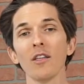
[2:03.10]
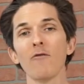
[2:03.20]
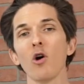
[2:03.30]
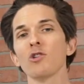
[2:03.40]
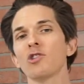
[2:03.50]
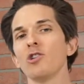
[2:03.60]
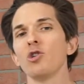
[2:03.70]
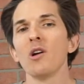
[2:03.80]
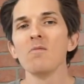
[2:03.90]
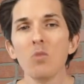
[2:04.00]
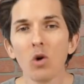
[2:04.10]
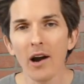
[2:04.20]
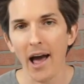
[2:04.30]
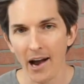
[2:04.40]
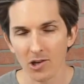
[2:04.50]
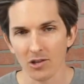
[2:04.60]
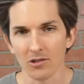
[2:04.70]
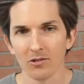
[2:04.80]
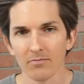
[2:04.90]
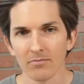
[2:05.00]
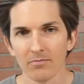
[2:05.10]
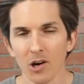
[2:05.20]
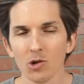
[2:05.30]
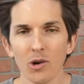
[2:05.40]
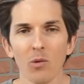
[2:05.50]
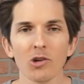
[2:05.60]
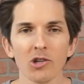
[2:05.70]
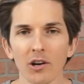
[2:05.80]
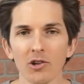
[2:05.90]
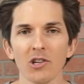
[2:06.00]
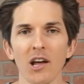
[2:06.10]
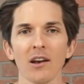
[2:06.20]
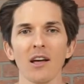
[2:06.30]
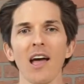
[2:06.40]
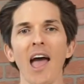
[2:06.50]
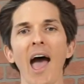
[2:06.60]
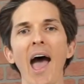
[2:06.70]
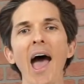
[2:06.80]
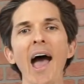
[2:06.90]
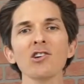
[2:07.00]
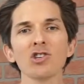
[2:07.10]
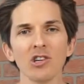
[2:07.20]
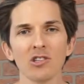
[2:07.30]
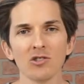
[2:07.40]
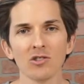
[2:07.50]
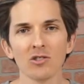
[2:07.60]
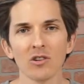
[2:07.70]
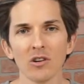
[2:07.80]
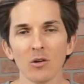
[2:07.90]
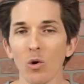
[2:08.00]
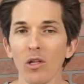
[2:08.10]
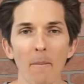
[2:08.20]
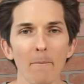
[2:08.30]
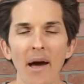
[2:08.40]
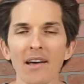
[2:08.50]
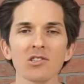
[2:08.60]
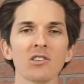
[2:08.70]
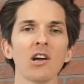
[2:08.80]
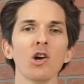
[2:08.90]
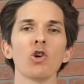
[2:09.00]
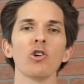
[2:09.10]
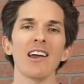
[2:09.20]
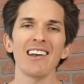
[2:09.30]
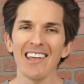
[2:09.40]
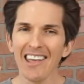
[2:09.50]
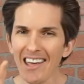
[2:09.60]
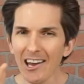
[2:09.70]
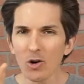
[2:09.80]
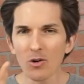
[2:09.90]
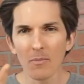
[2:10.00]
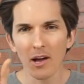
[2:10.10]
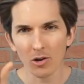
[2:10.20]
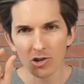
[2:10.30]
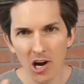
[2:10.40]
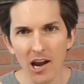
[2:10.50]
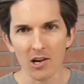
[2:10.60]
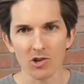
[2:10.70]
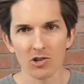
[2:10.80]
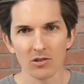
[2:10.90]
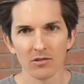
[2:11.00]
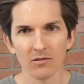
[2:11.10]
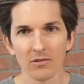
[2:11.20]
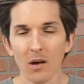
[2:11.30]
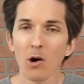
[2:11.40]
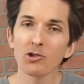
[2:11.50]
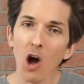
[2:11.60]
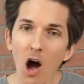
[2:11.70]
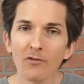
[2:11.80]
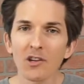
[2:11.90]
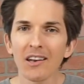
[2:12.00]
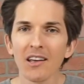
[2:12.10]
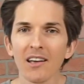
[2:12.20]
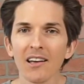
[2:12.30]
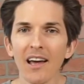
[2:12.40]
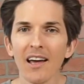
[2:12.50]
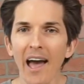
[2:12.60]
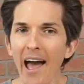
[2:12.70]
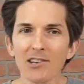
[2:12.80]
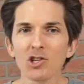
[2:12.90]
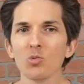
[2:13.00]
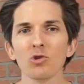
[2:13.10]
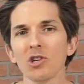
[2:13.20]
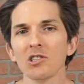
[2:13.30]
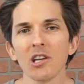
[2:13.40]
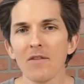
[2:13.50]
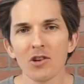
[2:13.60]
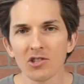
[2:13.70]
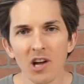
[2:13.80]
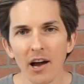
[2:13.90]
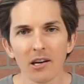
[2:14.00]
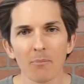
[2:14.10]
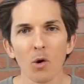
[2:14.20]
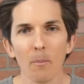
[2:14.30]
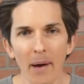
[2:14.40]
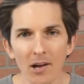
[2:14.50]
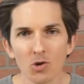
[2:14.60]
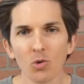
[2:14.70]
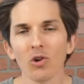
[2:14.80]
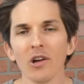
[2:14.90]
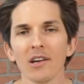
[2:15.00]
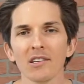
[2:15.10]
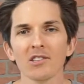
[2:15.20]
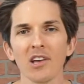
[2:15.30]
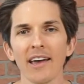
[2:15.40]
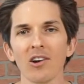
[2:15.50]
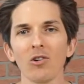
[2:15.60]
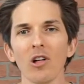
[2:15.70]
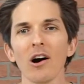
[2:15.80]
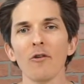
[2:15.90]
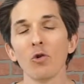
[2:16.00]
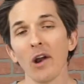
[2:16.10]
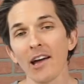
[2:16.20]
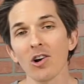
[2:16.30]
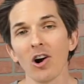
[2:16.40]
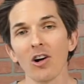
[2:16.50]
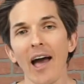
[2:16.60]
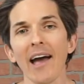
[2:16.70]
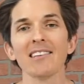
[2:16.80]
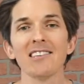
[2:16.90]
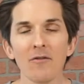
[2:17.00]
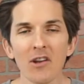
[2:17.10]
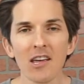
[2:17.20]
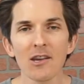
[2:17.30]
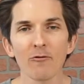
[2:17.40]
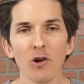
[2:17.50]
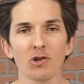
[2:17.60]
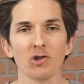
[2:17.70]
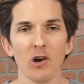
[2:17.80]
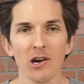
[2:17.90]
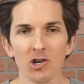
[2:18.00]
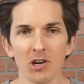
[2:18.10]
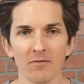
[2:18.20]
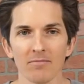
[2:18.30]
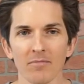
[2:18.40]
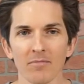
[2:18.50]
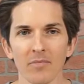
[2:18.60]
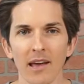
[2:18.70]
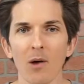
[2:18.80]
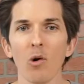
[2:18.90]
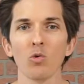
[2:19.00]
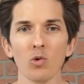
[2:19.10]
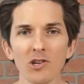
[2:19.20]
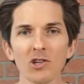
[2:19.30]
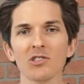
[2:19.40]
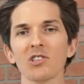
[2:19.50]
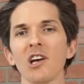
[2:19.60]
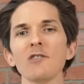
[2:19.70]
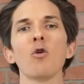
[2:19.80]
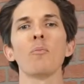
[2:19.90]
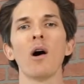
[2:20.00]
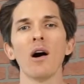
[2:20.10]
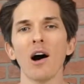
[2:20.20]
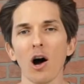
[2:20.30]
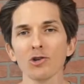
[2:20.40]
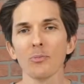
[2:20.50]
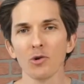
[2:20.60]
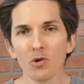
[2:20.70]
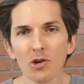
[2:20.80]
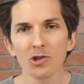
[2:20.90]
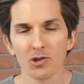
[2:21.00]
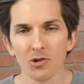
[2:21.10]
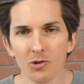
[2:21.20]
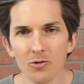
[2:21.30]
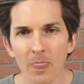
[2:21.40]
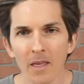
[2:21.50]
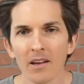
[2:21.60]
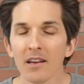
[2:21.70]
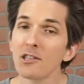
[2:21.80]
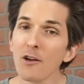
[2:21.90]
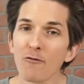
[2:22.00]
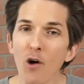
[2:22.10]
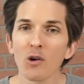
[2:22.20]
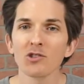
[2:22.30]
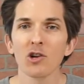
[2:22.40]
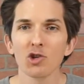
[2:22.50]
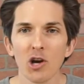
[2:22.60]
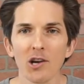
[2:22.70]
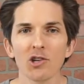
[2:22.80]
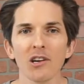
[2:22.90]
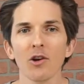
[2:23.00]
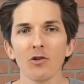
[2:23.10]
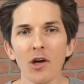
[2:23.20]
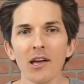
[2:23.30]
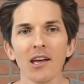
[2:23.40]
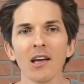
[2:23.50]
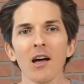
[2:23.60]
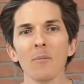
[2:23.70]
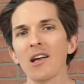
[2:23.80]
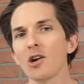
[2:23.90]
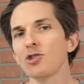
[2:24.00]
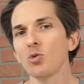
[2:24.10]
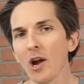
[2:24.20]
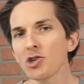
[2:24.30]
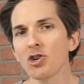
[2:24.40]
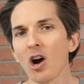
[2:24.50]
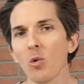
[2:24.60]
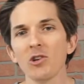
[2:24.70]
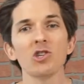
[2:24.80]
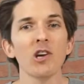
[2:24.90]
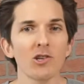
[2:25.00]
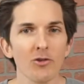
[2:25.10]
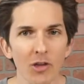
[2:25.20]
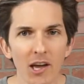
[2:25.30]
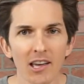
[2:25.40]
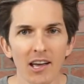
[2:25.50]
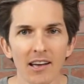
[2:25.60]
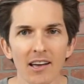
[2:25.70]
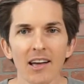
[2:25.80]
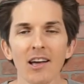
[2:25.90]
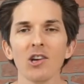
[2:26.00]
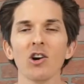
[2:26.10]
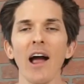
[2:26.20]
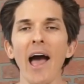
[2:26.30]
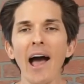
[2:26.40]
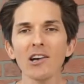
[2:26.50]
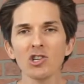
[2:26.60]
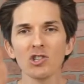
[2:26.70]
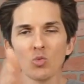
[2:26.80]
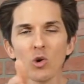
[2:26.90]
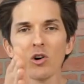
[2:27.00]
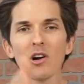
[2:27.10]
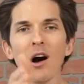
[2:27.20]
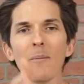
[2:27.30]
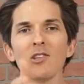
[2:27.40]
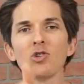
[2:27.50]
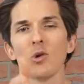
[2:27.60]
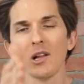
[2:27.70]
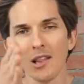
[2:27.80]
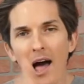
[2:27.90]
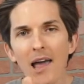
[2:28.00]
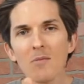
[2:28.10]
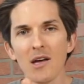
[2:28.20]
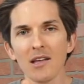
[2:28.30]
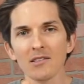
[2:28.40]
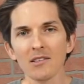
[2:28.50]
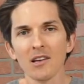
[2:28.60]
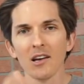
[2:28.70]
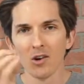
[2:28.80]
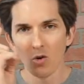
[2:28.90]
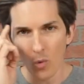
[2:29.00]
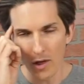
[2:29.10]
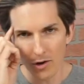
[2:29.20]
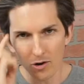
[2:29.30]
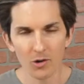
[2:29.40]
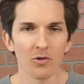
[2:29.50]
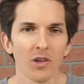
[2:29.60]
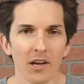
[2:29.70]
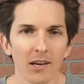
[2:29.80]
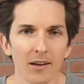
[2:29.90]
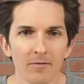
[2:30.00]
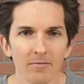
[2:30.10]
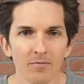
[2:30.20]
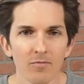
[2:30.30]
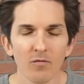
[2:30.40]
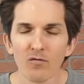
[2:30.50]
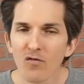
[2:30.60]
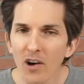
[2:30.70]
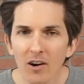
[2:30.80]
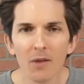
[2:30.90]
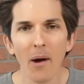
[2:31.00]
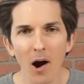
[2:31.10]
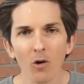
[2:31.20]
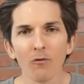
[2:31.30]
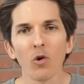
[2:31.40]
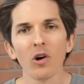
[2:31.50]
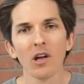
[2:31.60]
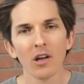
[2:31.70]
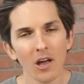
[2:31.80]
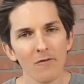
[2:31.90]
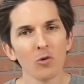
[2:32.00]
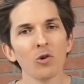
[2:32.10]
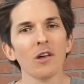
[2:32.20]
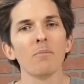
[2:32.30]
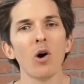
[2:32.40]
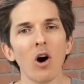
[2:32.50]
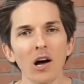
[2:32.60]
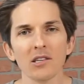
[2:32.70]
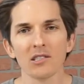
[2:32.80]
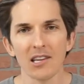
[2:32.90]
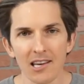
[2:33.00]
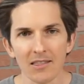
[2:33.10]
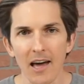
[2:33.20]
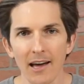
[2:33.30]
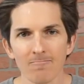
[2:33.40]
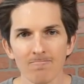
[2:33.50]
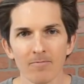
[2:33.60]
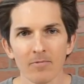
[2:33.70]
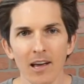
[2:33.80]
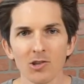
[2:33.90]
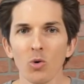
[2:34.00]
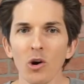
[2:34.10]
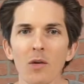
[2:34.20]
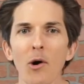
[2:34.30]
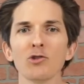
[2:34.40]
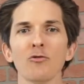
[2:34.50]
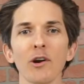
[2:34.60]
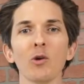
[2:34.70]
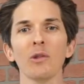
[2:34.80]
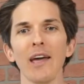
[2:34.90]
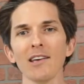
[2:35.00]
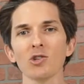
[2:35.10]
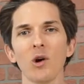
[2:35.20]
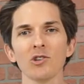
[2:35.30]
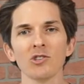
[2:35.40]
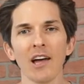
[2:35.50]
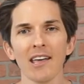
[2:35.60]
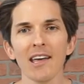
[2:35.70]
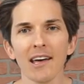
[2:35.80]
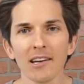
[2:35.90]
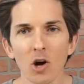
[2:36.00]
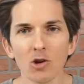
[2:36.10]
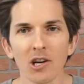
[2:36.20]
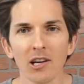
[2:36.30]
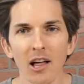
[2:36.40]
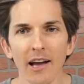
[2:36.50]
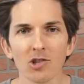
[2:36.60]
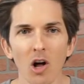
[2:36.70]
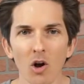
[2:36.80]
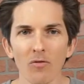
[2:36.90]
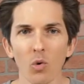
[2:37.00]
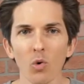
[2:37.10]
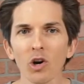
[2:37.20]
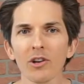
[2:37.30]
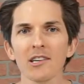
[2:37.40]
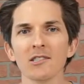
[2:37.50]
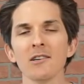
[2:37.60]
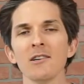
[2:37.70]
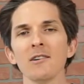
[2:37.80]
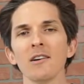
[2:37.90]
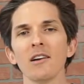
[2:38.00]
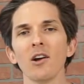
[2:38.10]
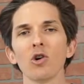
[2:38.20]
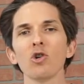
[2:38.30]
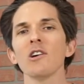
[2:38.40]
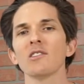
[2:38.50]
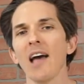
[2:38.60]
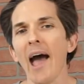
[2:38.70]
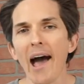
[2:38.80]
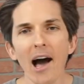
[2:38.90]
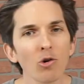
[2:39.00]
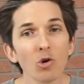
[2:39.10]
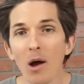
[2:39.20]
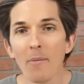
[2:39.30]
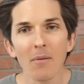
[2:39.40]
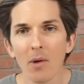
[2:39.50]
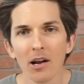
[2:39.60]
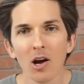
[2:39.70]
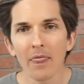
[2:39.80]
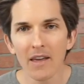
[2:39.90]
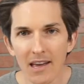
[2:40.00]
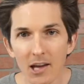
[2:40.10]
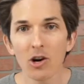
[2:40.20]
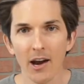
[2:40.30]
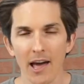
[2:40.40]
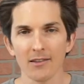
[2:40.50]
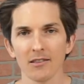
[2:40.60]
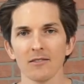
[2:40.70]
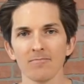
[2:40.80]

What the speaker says: they focus on doing more actions. Here's what I want you to understand. Actions will at best create incremental change. And most often, actions will just leave you stuck in a perpetual cycle of what I call activity frustration. Okay, now what rich and successful entrepreneurs do is they focus on changing their thinking, because the rich know when you change your thinking, your actions will come into alignment with your new thinking. Very powerful if you really pause to get that. Okay, so one of the most frequently asked questions I get coaching clients all over the world is, Chris, how do I make money on the internet?